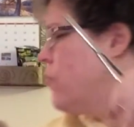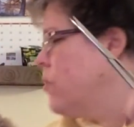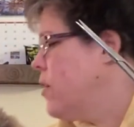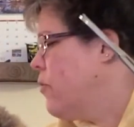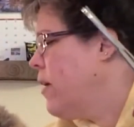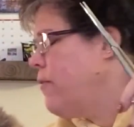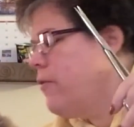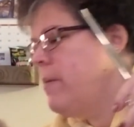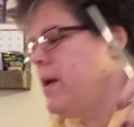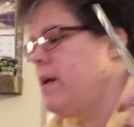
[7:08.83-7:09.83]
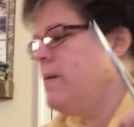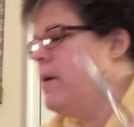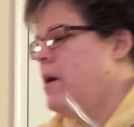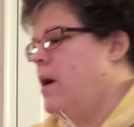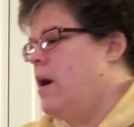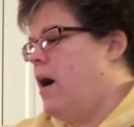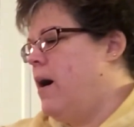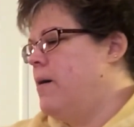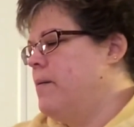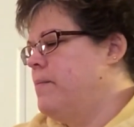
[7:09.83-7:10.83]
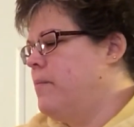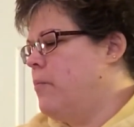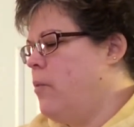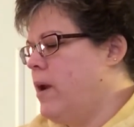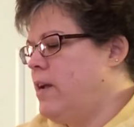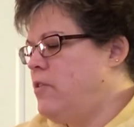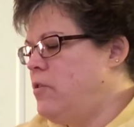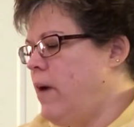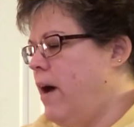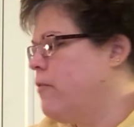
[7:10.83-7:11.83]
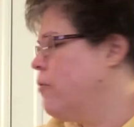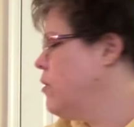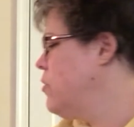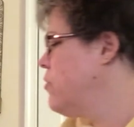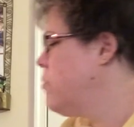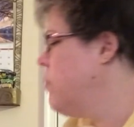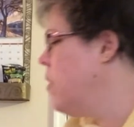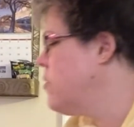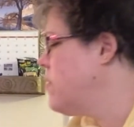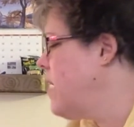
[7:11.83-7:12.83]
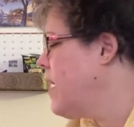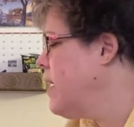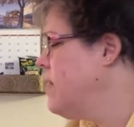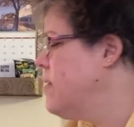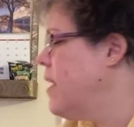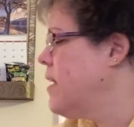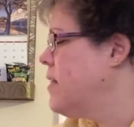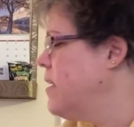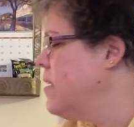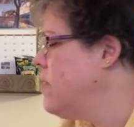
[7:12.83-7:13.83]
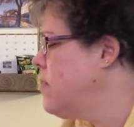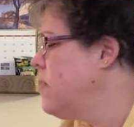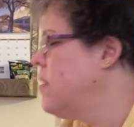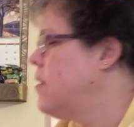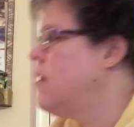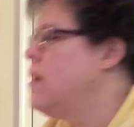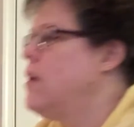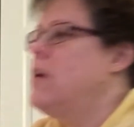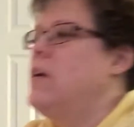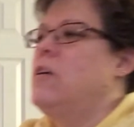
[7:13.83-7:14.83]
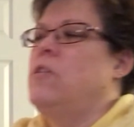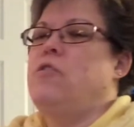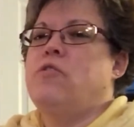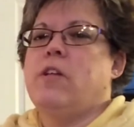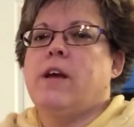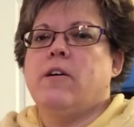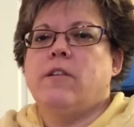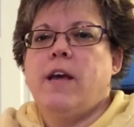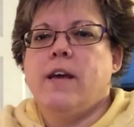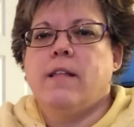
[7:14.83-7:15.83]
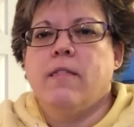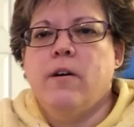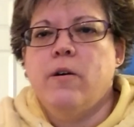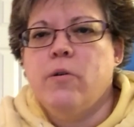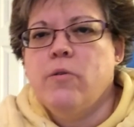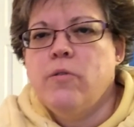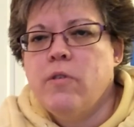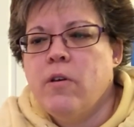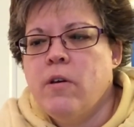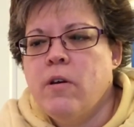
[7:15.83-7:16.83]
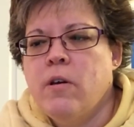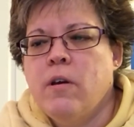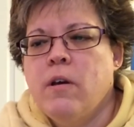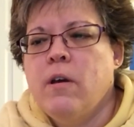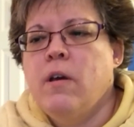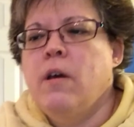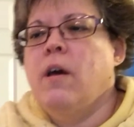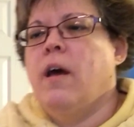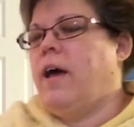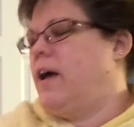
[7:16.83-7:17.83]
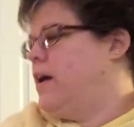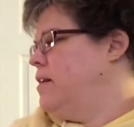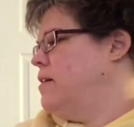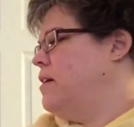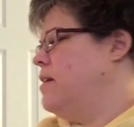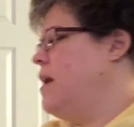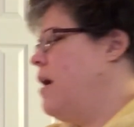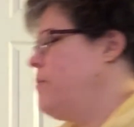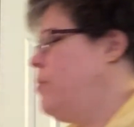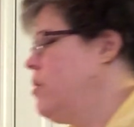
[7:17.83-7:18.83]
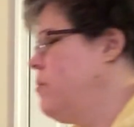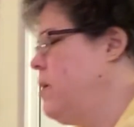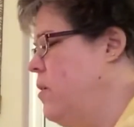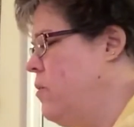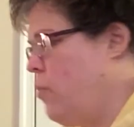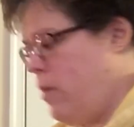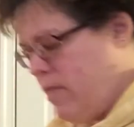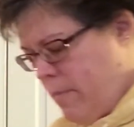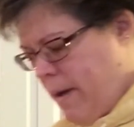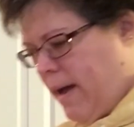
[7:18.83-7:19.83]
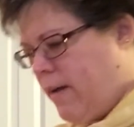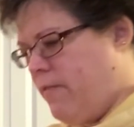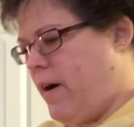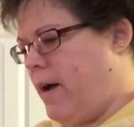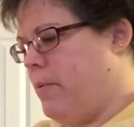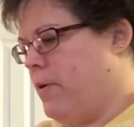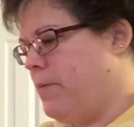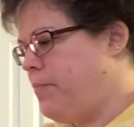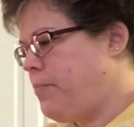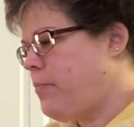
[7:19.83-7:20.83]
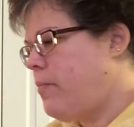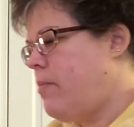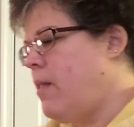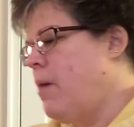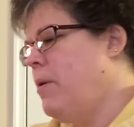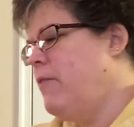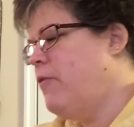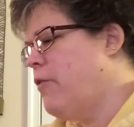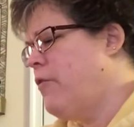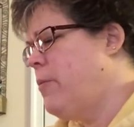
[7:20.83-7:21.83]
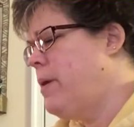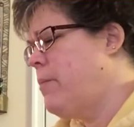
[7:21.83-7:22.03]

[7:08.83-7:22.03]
really great for me. When I do have real small seconds like this, usually I'll take those and not put them in with the bag of fiber. But for filming